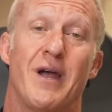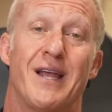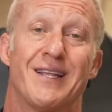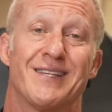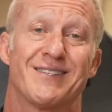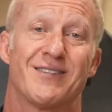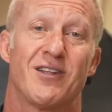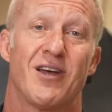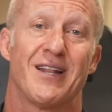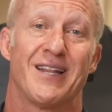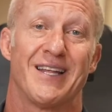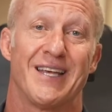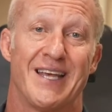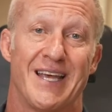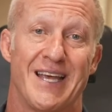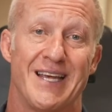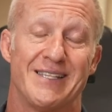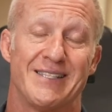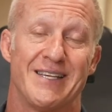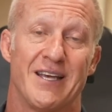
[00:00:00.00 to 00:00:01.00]
and slightly
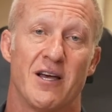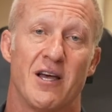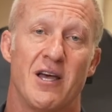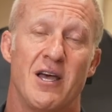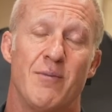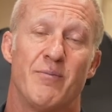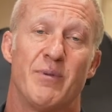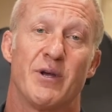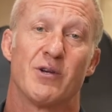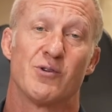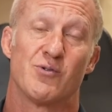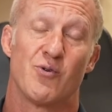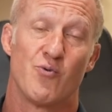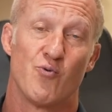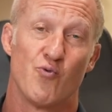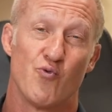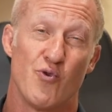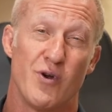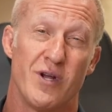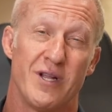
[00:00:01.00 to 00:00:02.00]
easier, because we
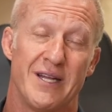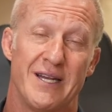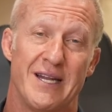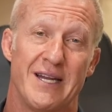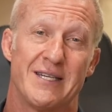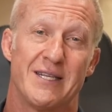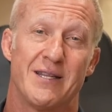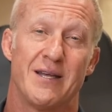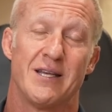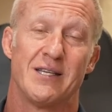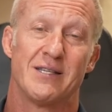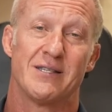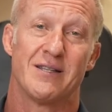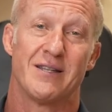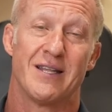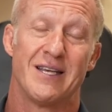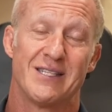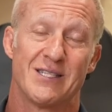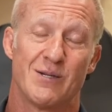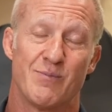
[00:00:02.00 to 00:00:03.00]
really need
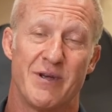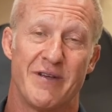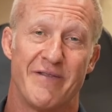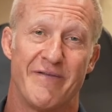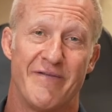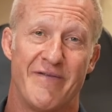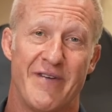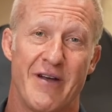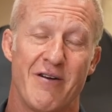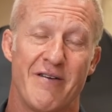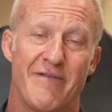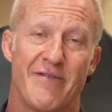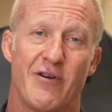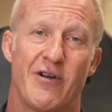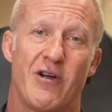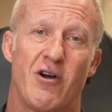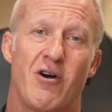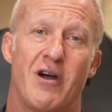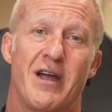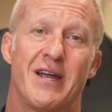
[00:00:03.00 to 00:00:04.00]
these to be very,
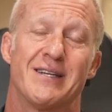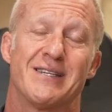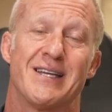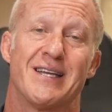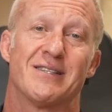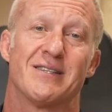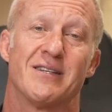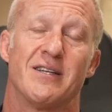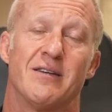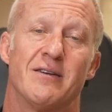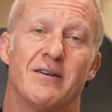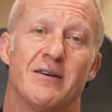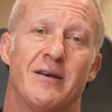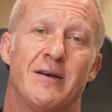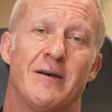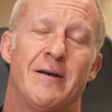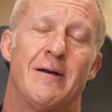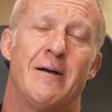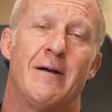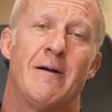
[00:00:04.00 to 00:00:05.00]
very high intensity.
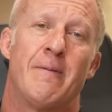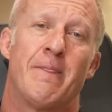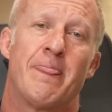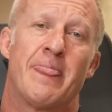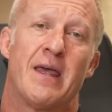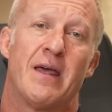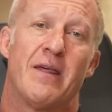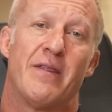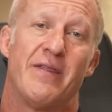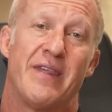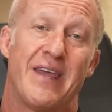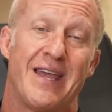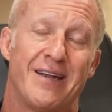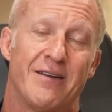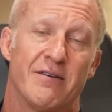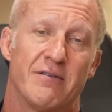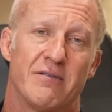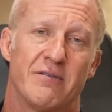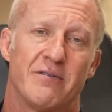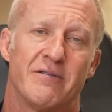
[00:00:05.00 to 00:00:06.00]

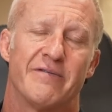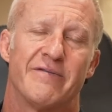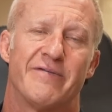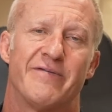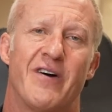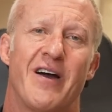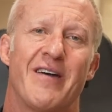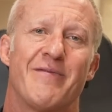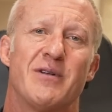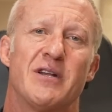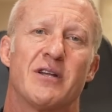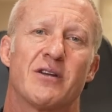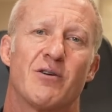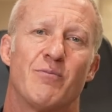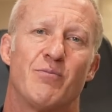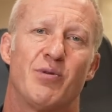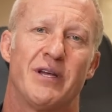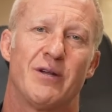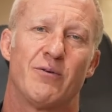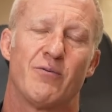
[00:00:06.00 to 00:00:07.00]
Then 5-minute
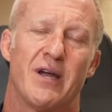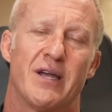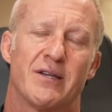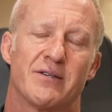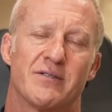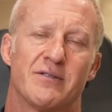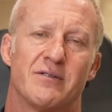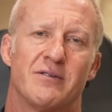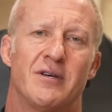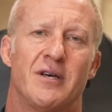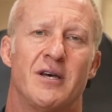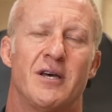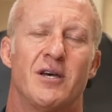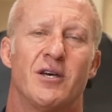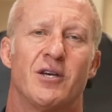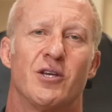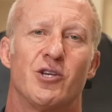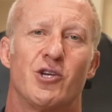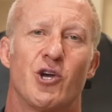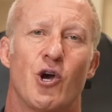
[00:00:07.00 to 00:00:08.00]
complete rest.
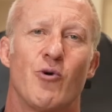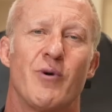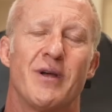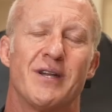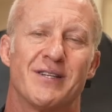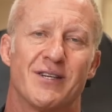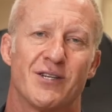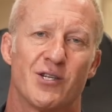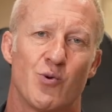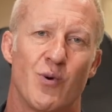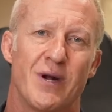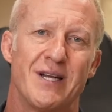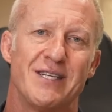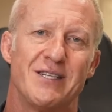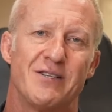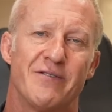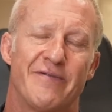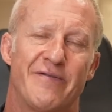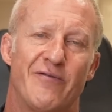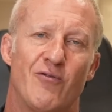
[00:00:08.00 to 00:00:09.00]
Go into 20
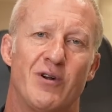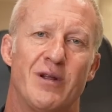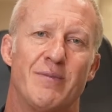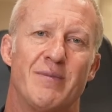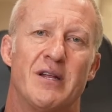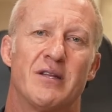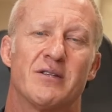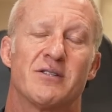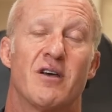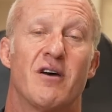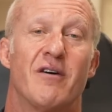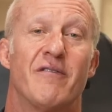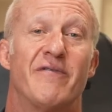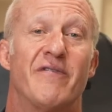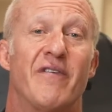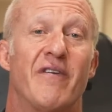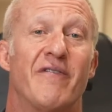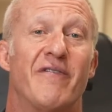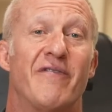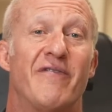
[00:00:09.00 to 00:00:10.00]
to 40 minutes
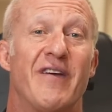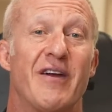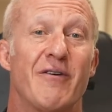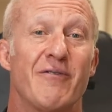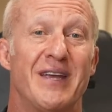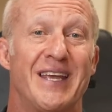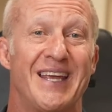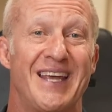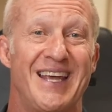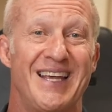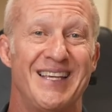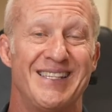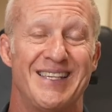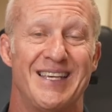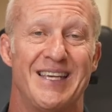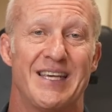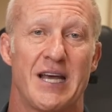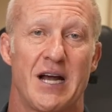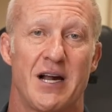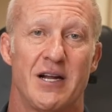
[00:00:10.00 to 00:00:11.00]
of very
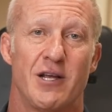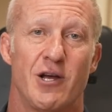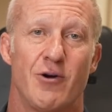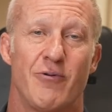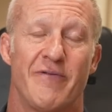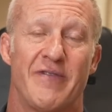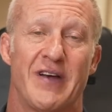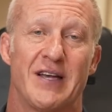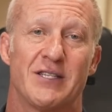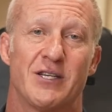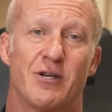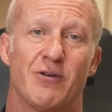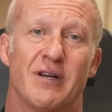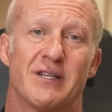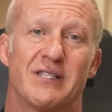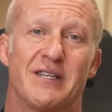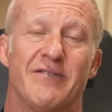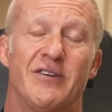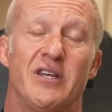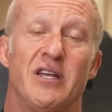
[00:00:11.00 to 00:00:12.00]
easy cardiovascular
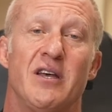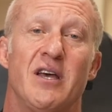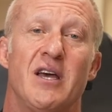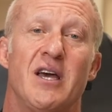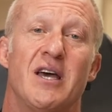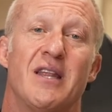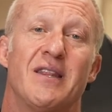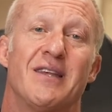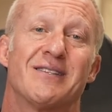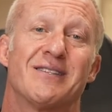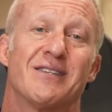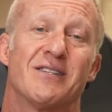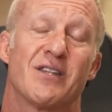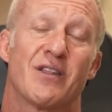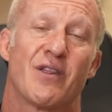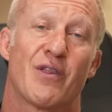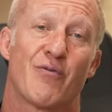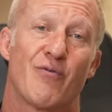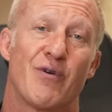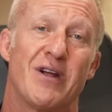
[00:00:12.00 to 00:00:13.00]
activity. This is
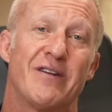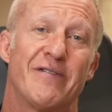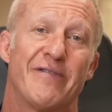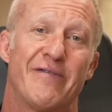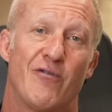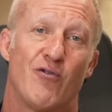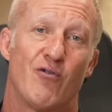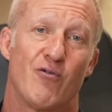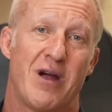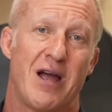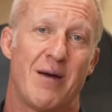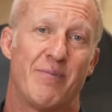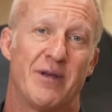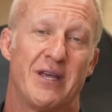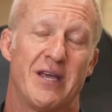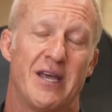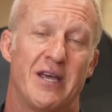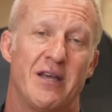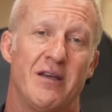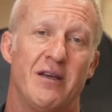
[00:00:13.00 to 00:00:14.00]
3 to 4
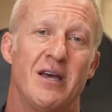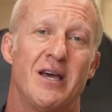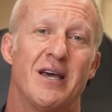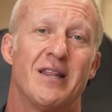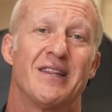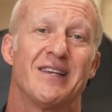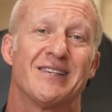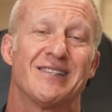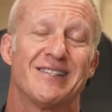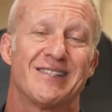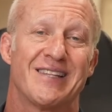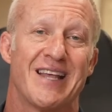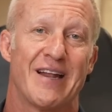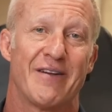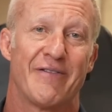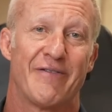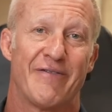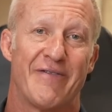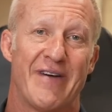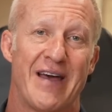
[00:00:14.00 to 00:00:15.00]
RPE. This is
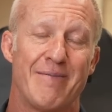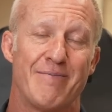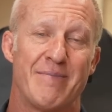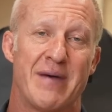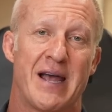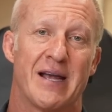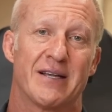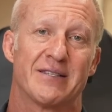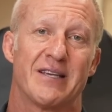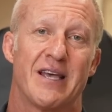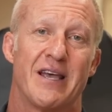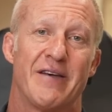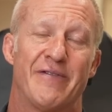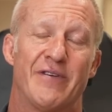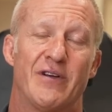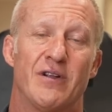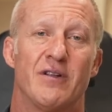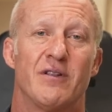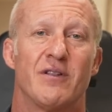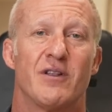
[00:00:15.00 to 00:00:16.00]
that fat max
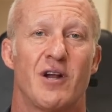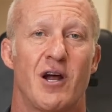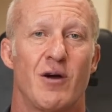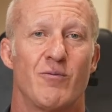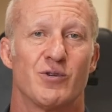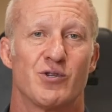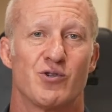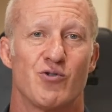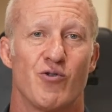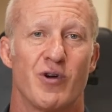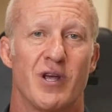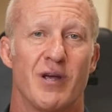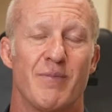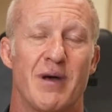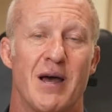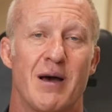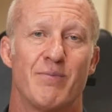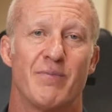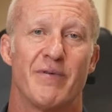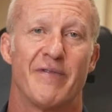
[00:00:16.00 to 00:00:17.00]
effort that I was talking
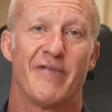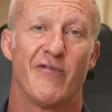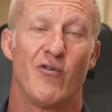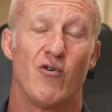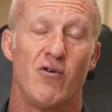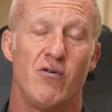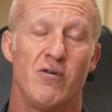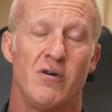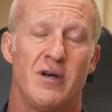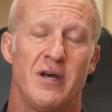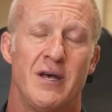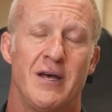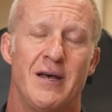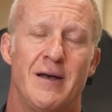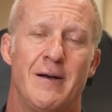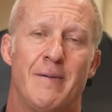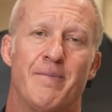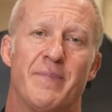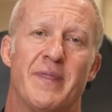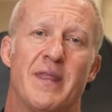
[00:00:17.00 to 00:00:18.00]
about before.
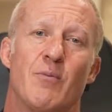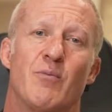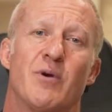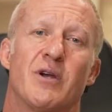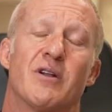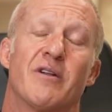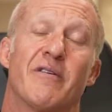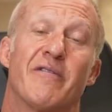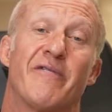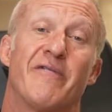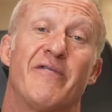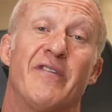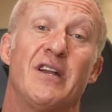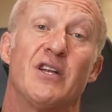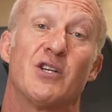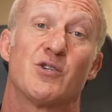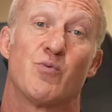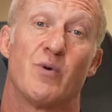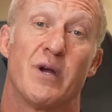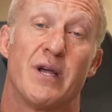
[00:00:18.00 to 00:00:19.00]
Then we're going to
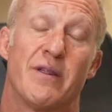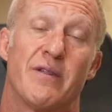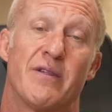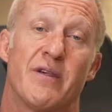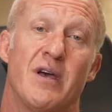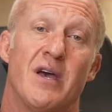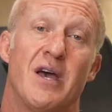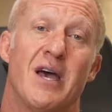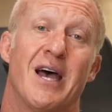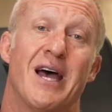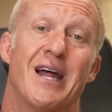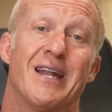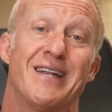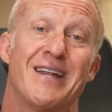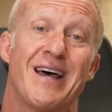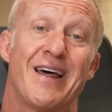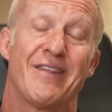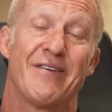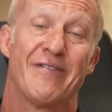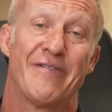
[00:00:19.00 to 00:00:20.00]
finish with
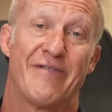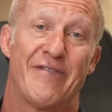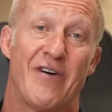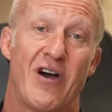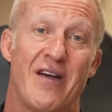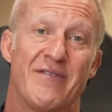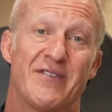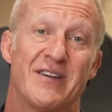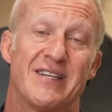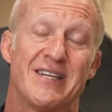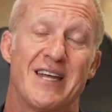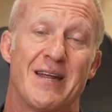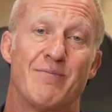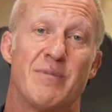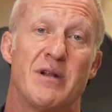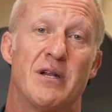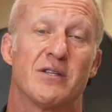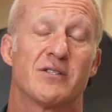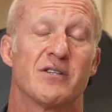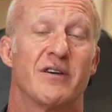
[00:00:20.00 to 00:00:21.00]
another 5 to 10
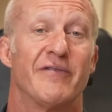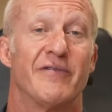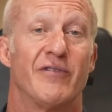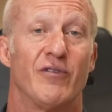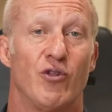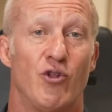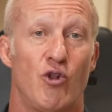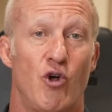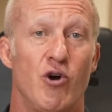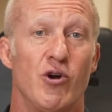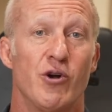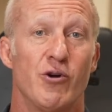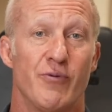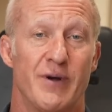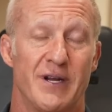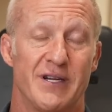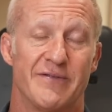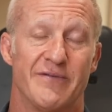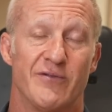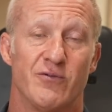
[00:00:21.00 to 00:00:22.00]
minutes of longer
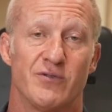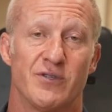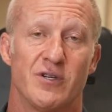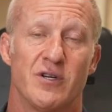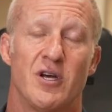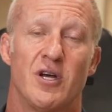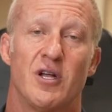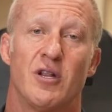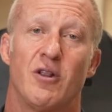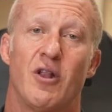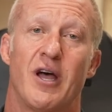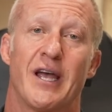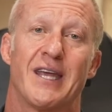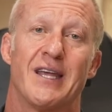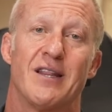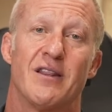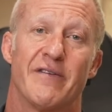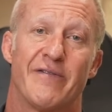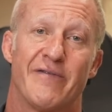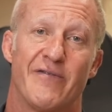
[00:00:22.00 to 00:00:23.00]
intervals, like
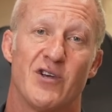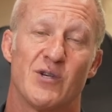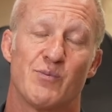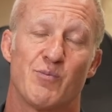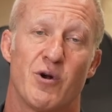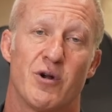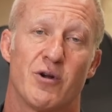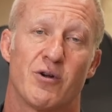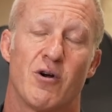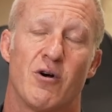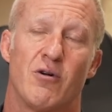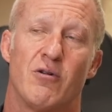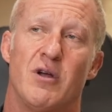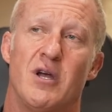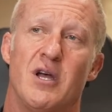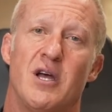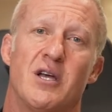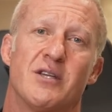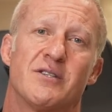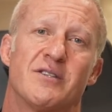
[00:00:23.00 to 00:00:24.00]
in the first protocol.
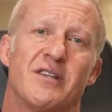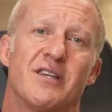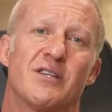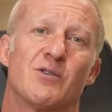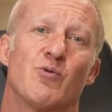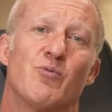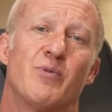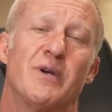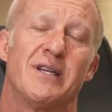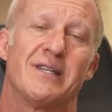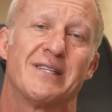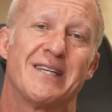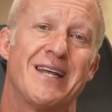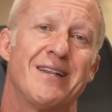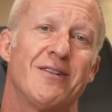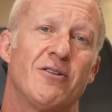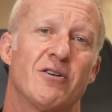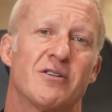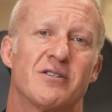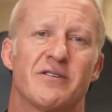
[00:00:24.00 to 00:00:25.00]
So this will be
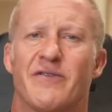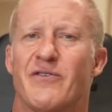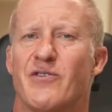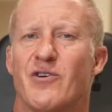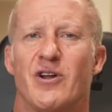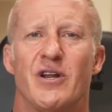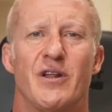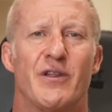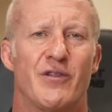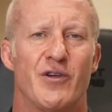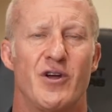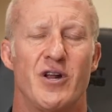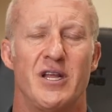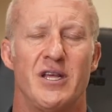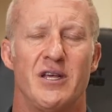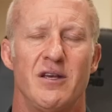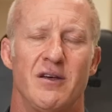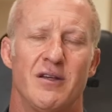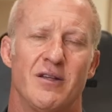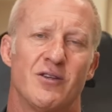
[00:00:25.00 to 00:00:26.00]
10 lots of
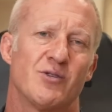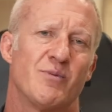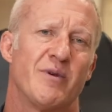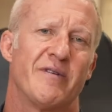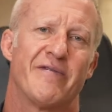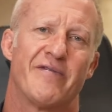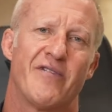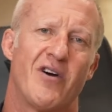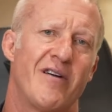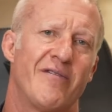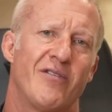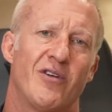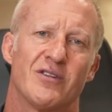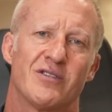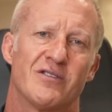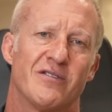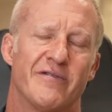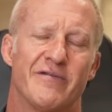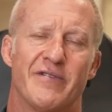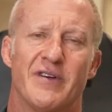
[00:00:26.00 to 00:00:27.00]
30-30. This will be 5
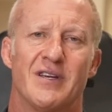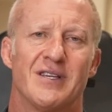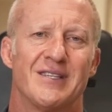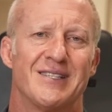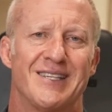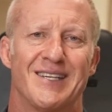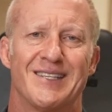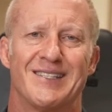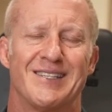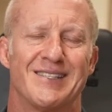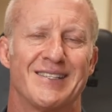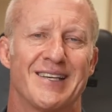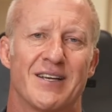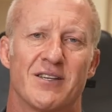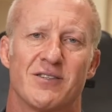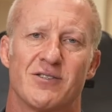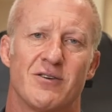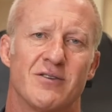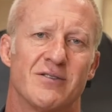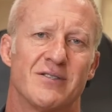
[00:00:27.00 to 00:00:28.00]
lots of 60
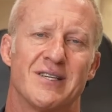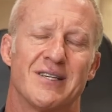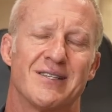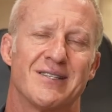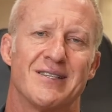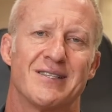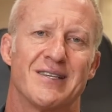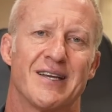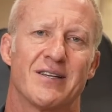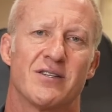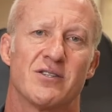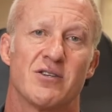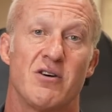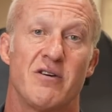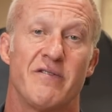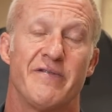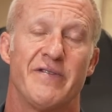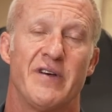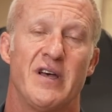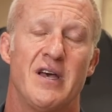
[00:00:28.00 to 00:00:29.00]
seconds on, 60 seconds
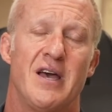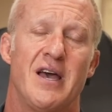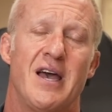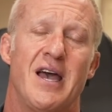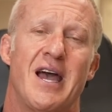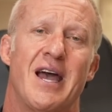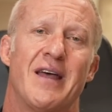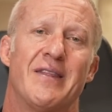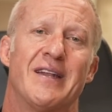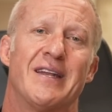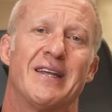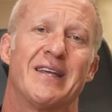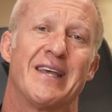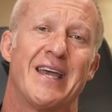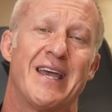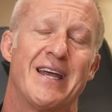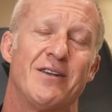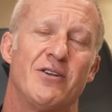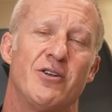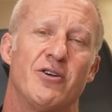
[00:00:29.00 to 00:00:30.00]
off. And then
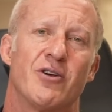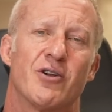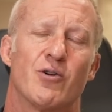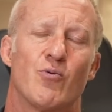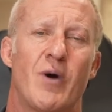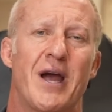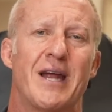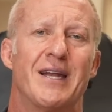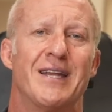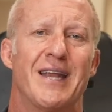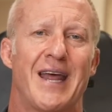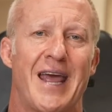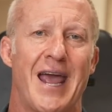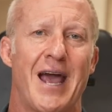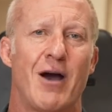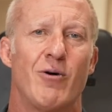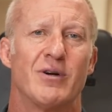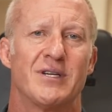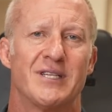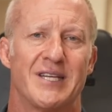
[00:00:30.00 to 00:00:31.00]
again, you're going to wait an
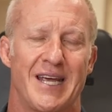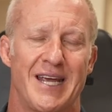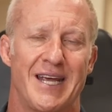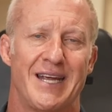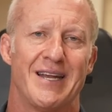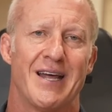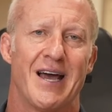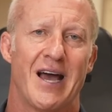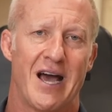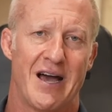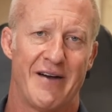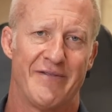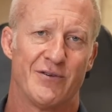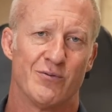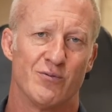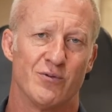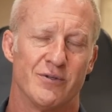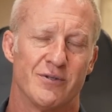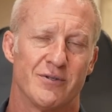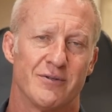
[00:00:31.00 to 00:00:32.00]
hour to eat
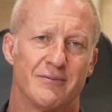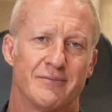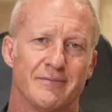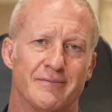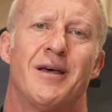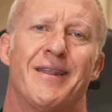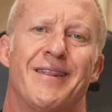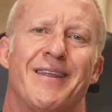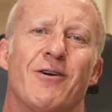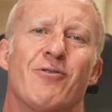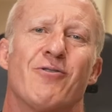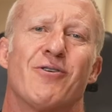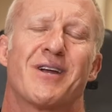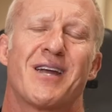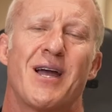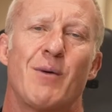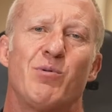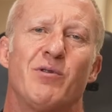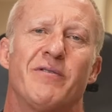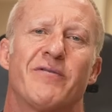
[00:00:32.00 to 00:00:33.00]
afterwards. There are a
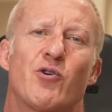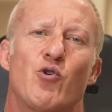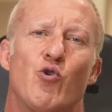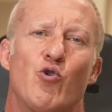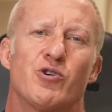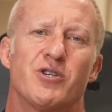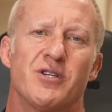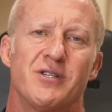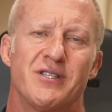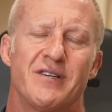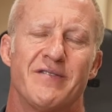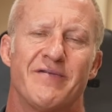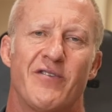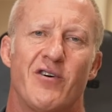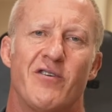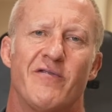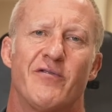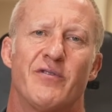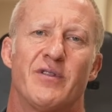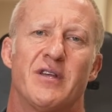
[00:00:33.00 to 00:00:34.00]
couple of cautions
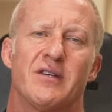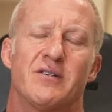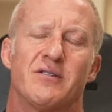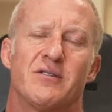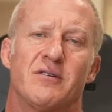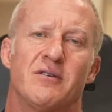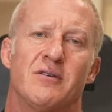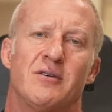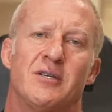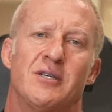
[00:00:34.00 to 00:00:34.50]
involved with this.